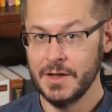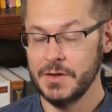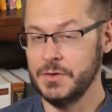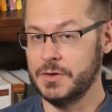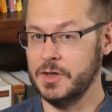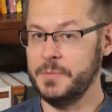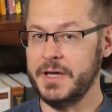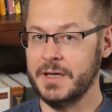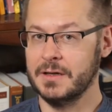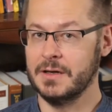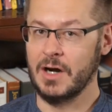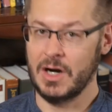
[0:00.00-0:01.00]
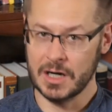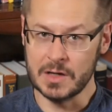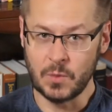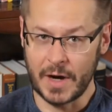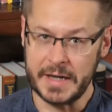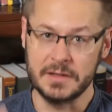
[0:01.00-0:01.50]
You could be
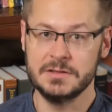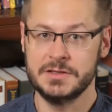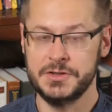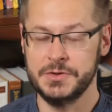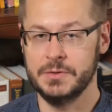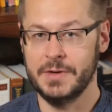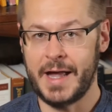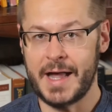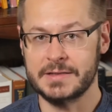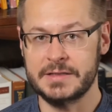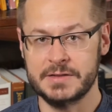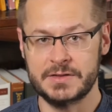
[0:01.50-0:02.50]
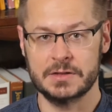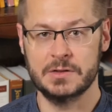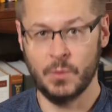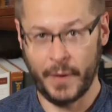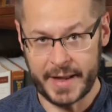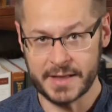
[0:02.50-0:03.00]
hardwired to act in certain
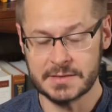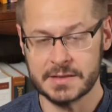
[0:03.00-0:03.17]
ways,